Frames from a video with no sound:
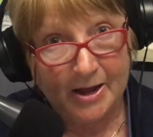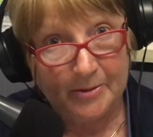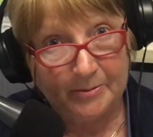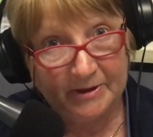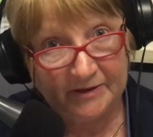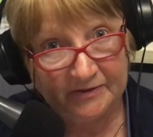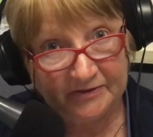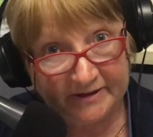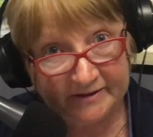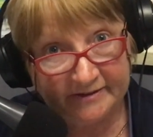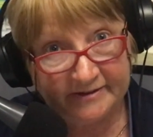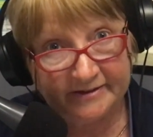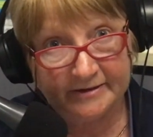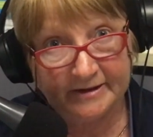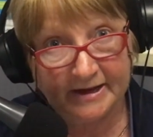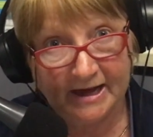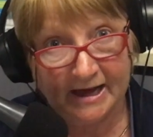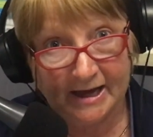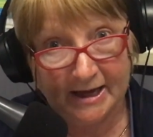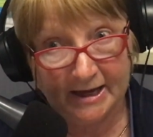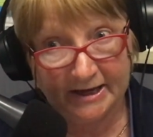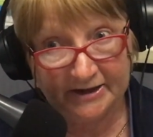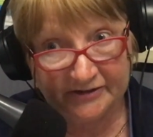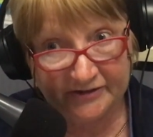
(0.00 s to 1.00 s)
But this
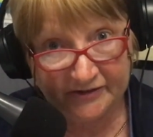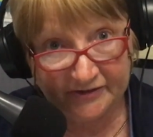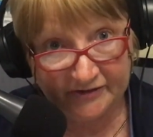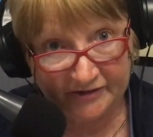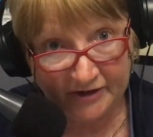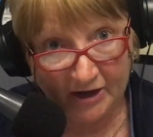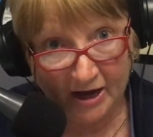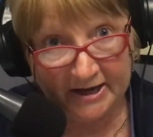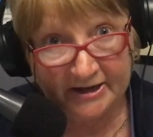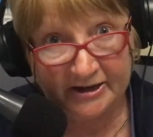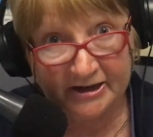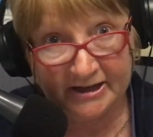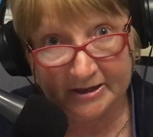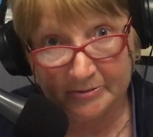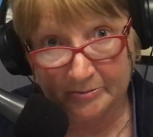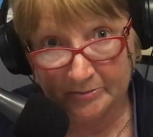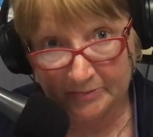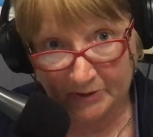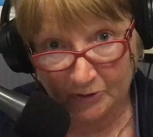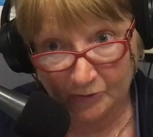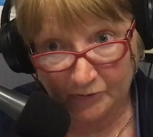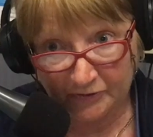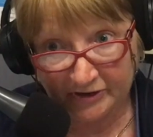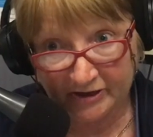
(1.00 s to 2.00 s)
designer
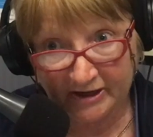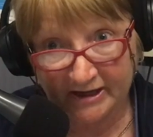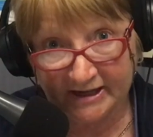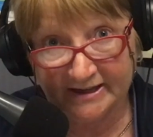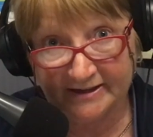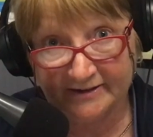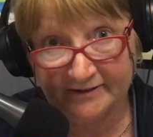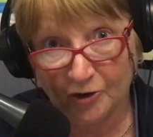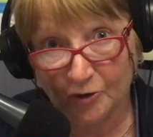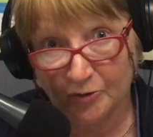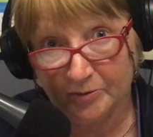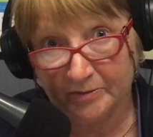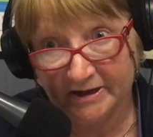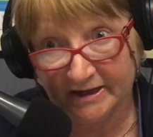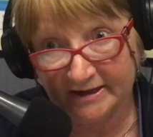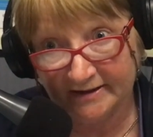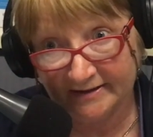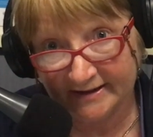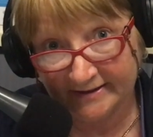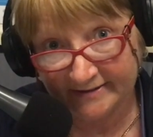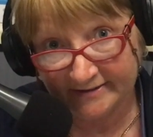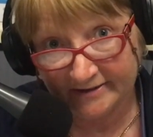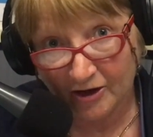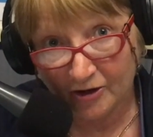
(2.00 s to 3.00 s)
and builder is opening
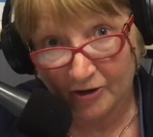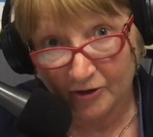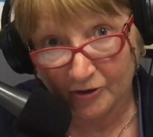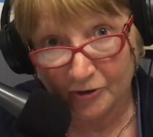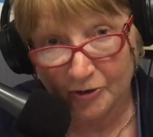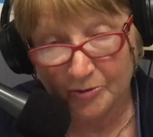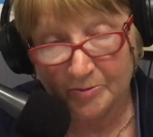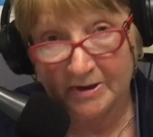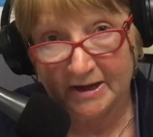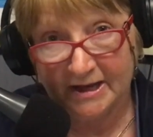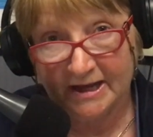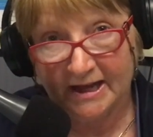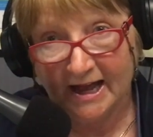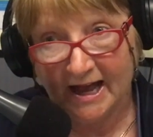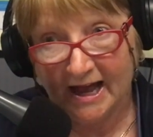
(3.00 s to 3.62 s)
this home,